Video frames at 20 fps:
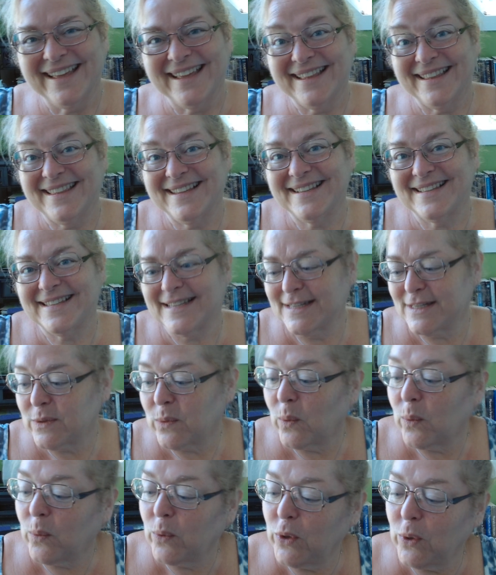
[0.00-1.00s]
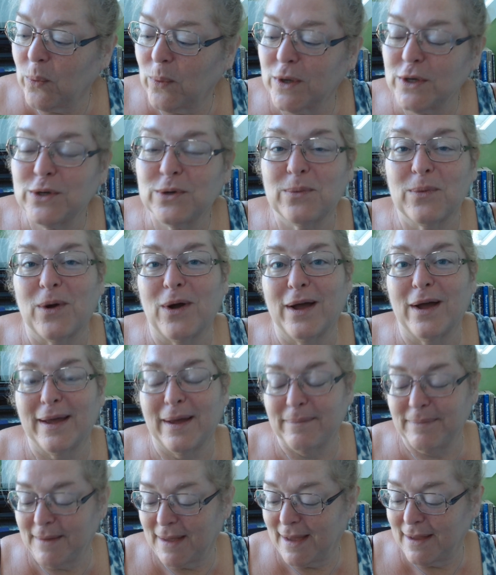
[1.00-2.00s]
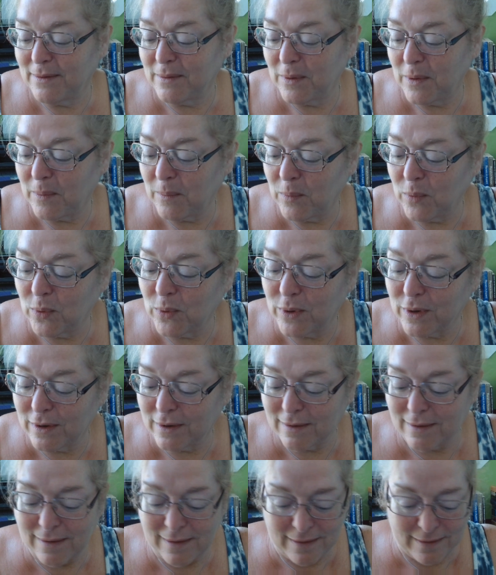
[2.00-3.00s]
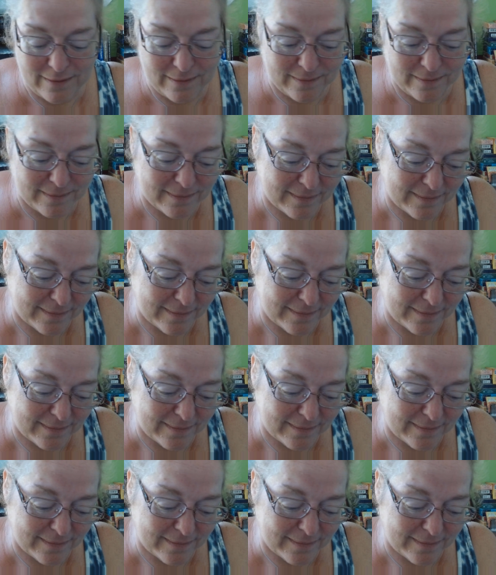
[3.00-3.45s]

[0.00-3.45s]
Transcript: this is you wonder why I'm not more um,